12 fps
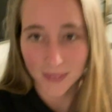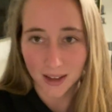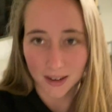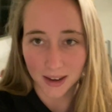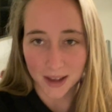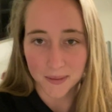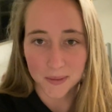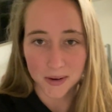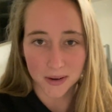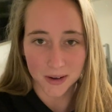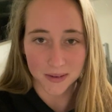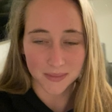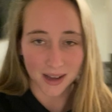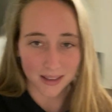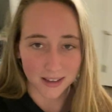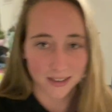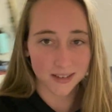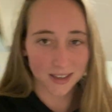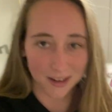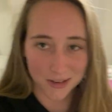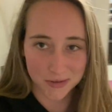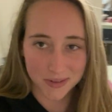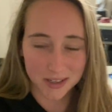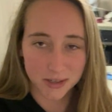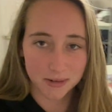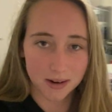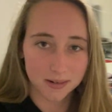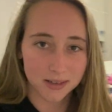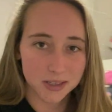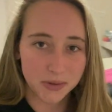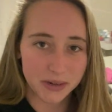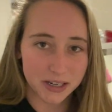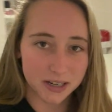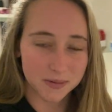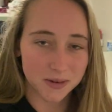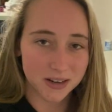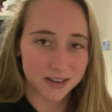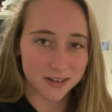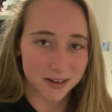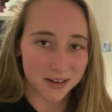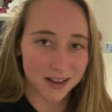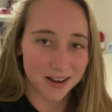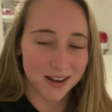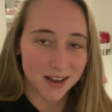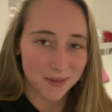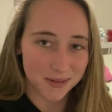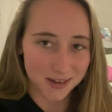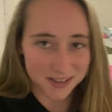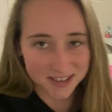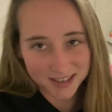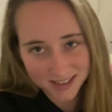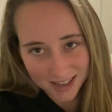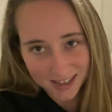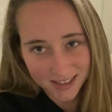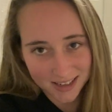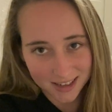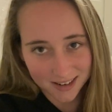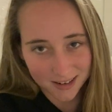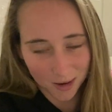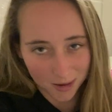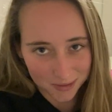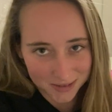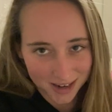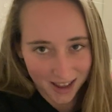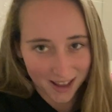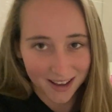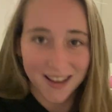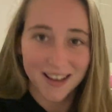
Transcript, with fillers: Okay, we're home. I laid on the couch for like 2 hours. We ended up going to Target. We also decided to take an off day.